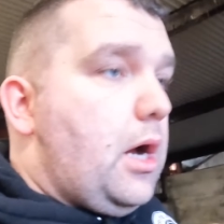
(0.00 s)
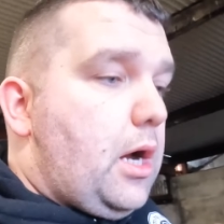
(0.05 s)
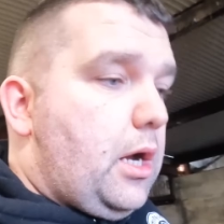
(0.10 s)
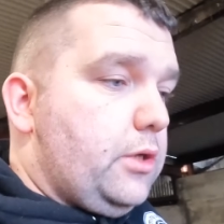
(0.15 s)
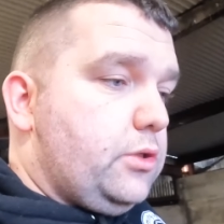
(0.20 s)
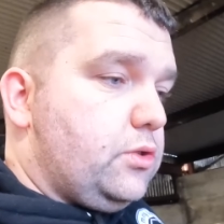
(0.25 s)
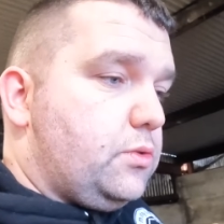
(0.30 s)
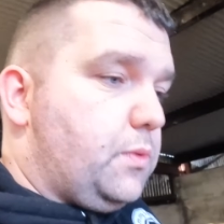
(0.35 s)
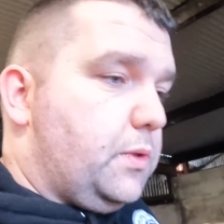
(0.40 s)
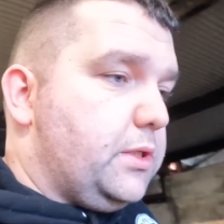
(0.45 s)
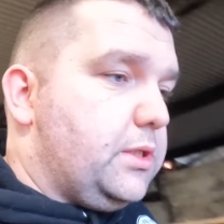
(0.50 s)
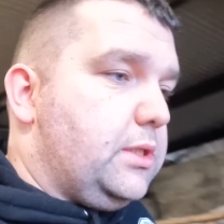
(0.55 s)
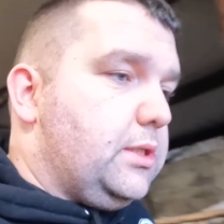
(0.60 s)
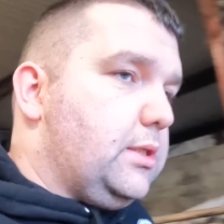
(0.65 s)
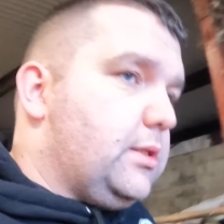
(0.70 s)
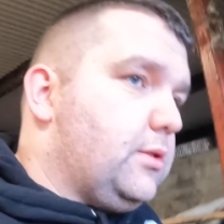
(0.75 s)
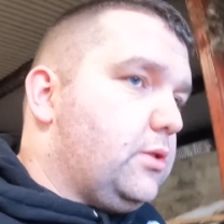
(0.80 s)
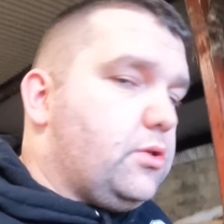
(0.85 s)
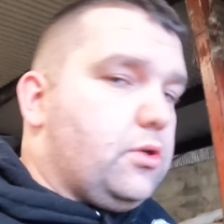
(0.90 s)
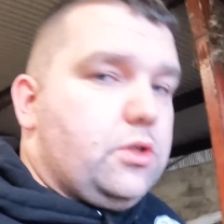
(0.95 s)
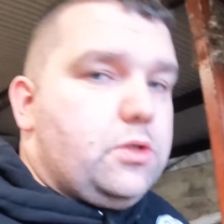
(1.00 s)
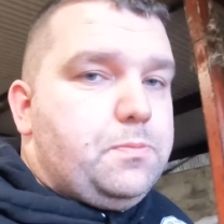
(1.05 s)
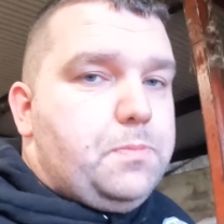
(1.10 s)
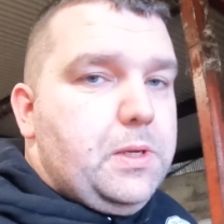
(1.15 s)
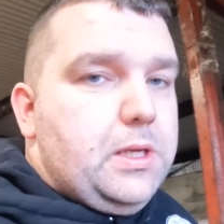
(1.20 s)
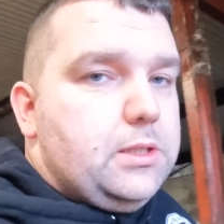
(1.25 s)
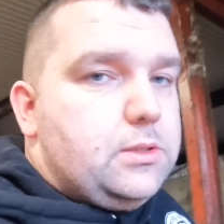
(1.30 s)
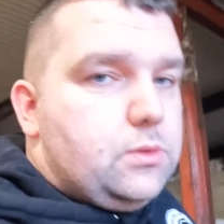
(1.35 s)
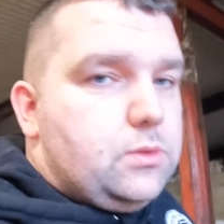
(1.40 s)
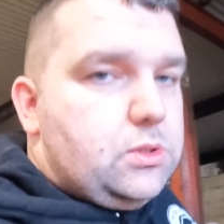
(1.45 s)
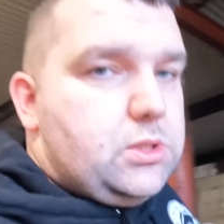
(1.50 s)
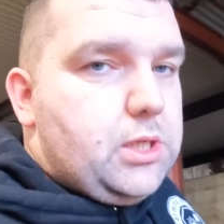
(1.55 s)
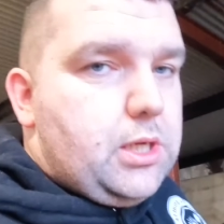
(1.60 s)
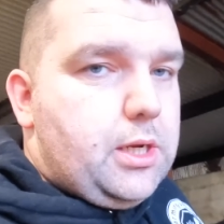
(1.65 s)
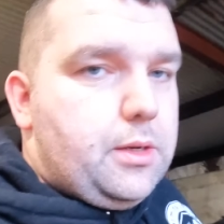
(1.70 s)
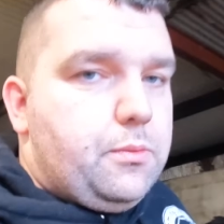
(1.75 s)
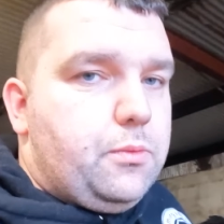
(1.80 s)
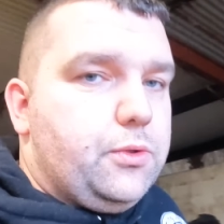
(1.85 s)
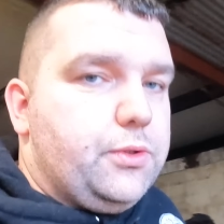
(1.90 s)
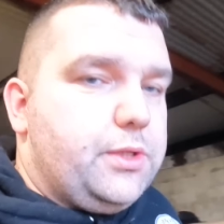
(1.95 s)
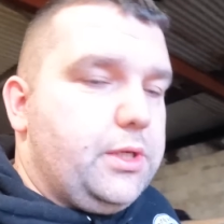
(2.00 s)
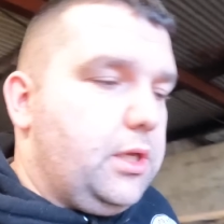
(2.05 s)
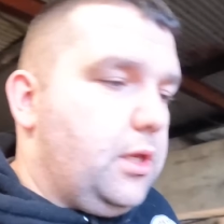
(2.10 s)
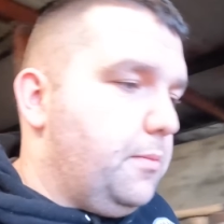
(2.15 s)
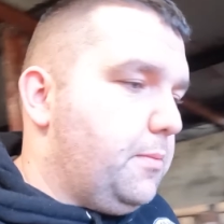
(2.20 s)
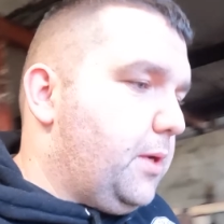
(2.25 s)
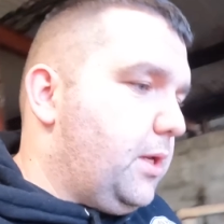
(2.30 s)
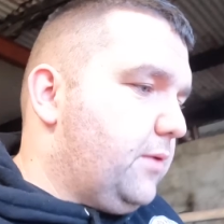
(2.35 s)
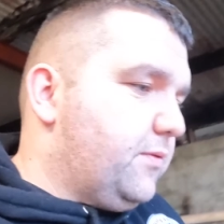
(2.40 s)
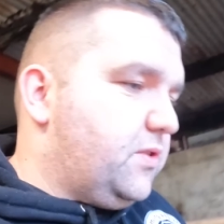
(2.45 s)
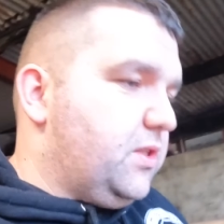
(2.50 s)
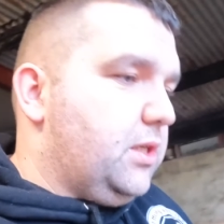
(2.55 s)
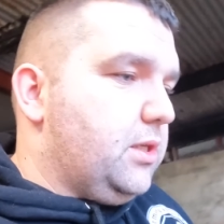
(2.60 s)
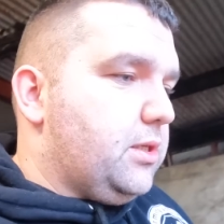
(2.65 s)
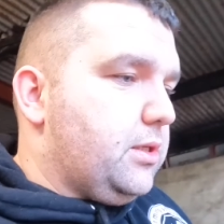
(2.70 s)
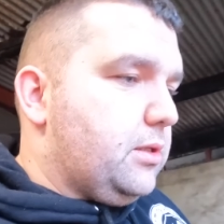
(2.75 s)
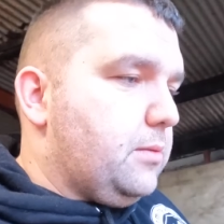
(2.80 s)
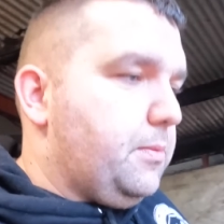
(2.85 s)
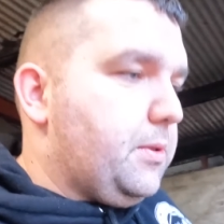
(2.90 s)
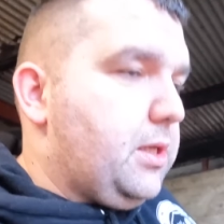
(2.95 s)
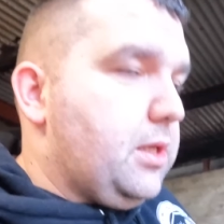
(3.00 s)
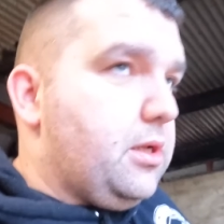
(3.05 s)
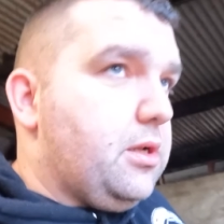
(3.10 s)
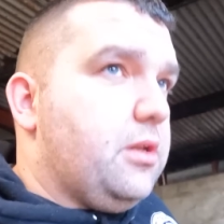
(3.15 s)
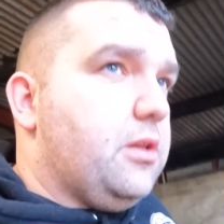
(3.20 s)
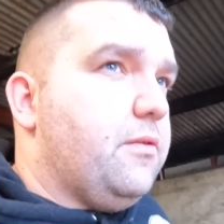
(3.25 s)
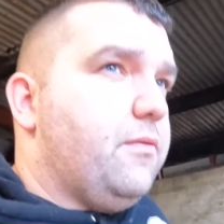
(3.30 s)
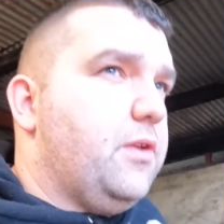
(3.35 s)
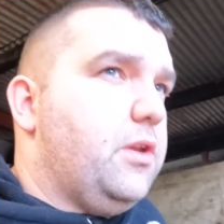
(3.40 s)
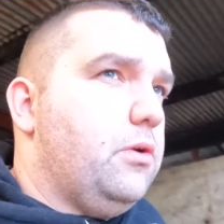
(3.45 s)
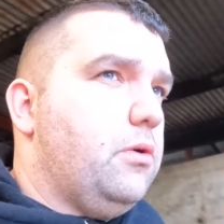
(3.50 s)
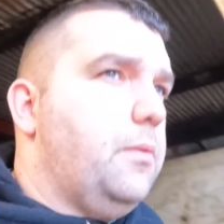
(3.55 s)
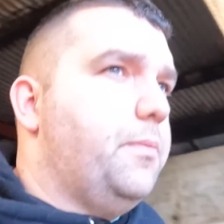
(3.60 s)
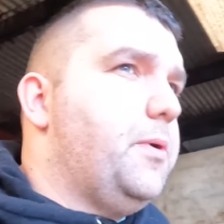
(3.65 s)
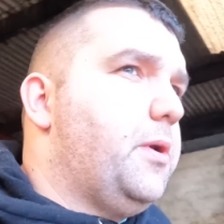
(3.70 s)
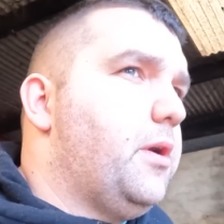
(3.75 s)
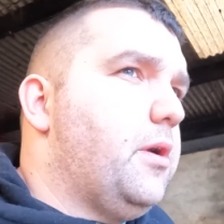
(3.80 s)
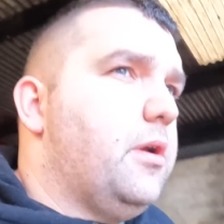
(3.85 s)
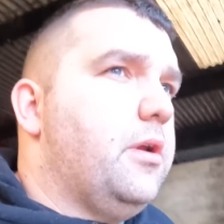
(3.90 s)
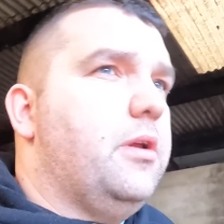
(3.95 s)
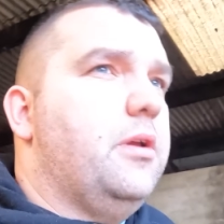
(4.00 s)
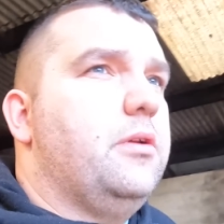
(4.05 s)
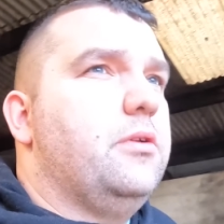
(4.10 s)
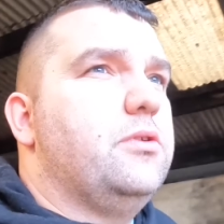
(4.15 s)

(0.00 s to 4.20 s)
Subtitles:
I just wanted to touch base with you on one thing. You might have seen it at the beginning of the video up here.